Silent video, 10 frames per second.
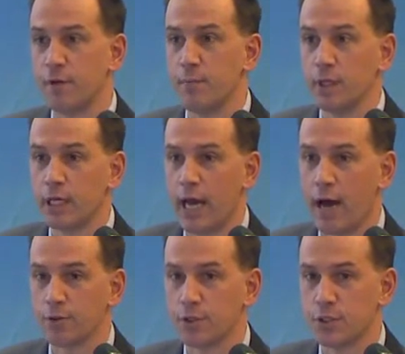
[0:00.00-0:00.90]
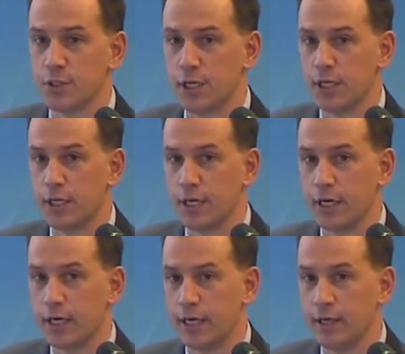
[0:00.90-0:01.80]
million ounces in
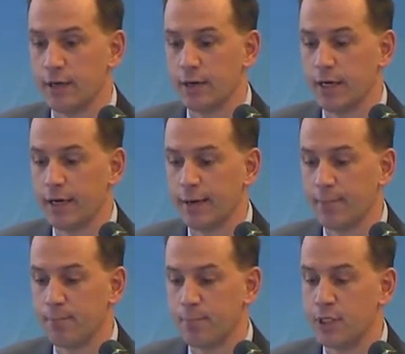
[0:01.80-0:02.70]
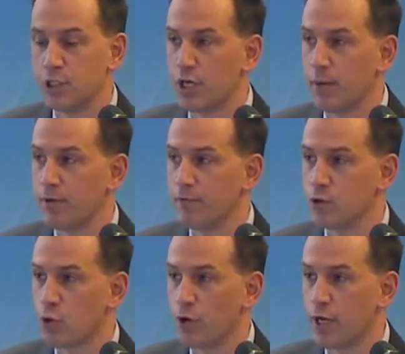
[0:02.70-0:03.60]
PGM
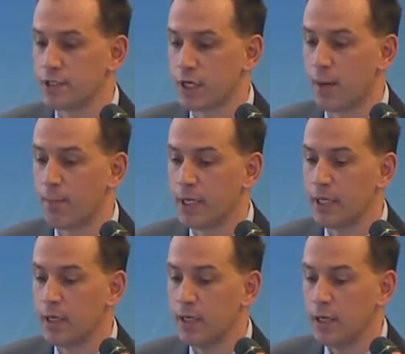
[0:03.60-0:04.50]
inventory as a company,